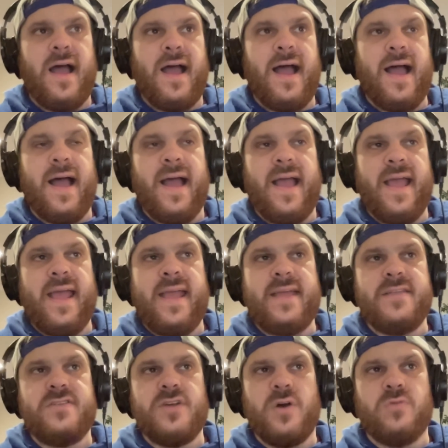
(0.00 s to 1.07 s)

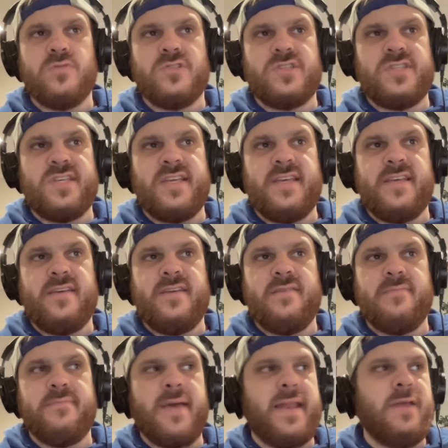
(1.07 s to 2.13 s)
I don't see
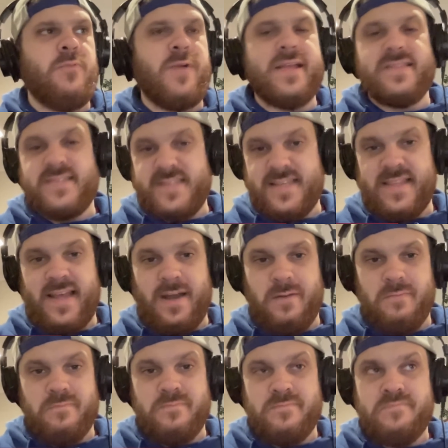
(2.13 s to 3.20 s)
many wins in
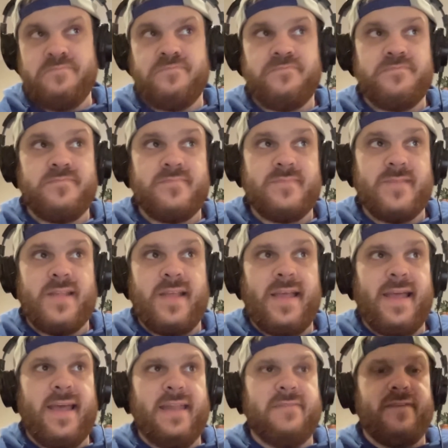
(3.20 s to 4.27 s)
there.
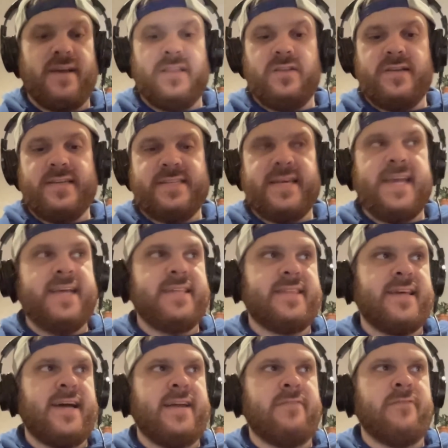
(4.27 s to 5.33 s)
And if I look at
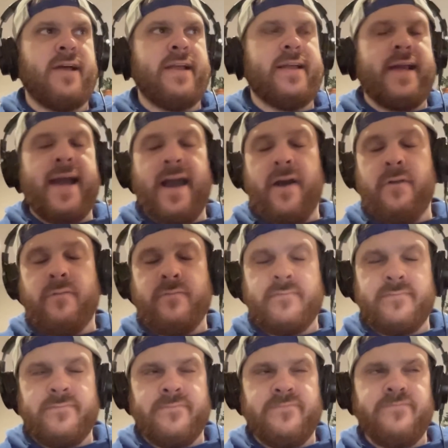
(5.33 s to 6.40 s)
Tankathon right now,
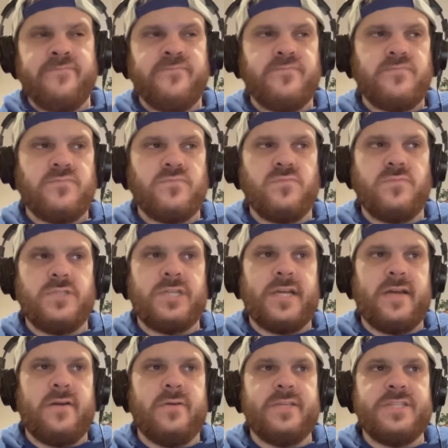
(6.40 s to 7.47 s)
which
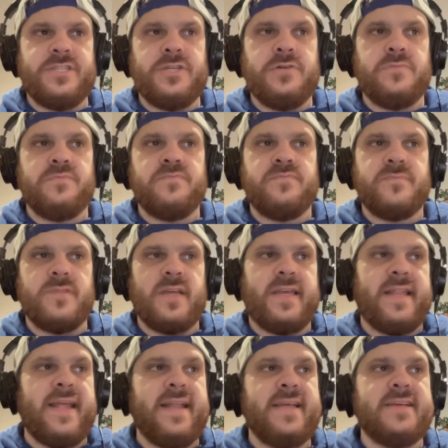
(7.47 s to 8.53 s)
I always do, the
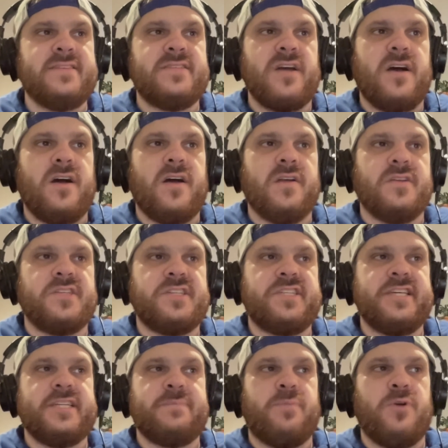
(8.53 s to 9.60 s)
Canadiens are
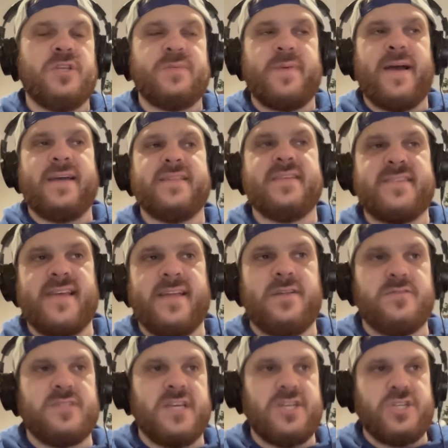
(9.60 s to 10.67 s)
6 points behind the San
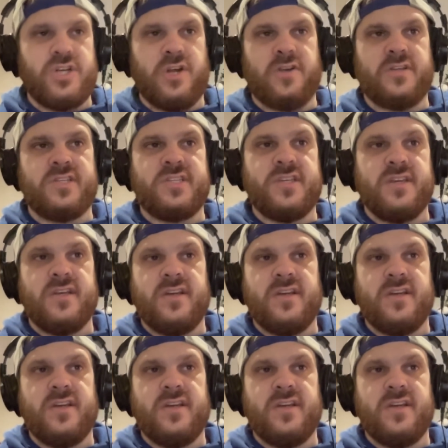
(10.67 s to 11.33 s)
Jose Sharks.